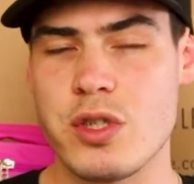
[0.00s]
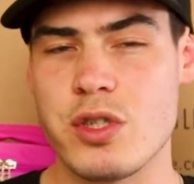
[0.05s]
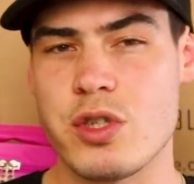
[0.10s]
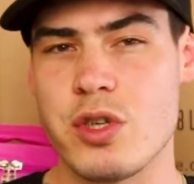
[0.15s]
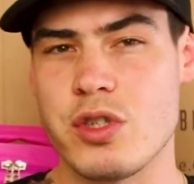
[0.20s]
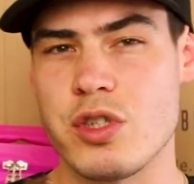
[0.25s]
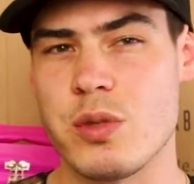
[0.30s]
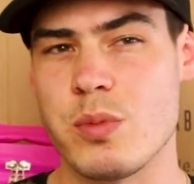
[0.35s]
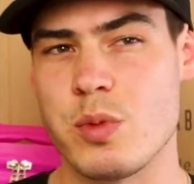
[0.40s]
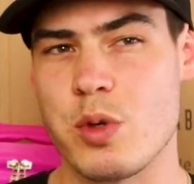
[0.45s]
It's
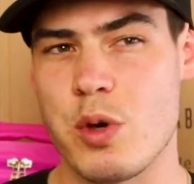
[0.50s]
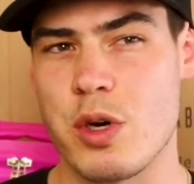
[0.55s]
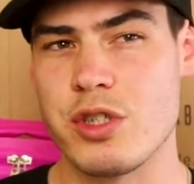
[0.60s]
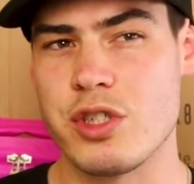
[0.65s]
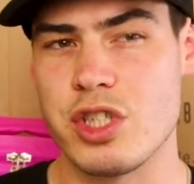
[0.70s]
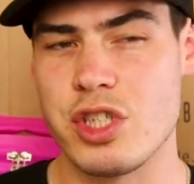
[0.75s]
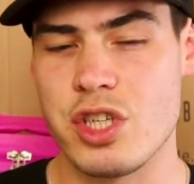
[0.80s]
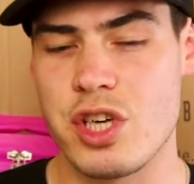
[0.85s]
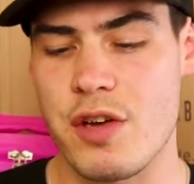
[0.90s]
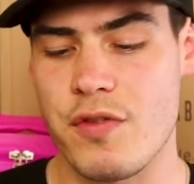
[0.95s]
got some
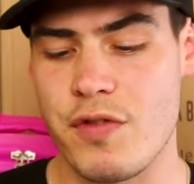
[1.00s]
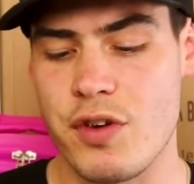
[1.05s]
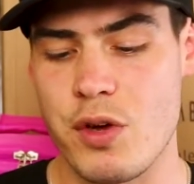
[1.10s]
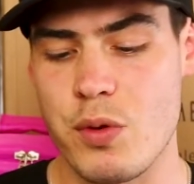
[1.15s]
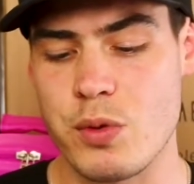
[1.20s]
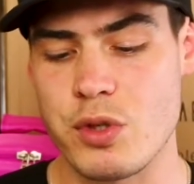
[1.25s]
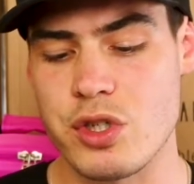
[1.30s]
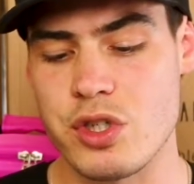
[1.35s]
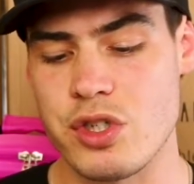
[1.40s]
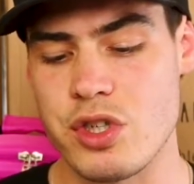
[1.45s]
crunchy stuff in it,
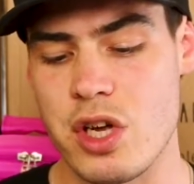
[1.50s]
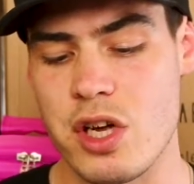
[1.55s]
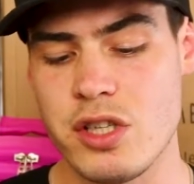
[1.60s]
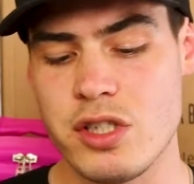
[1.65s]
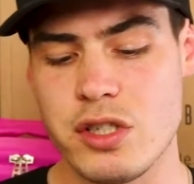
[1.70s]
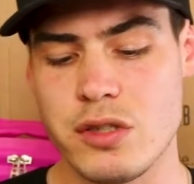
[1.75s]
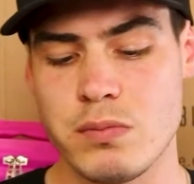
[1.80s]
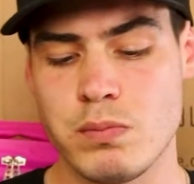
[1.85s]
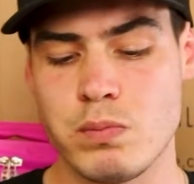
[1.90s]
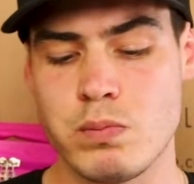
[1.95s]
which is
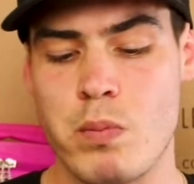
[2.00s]
nice.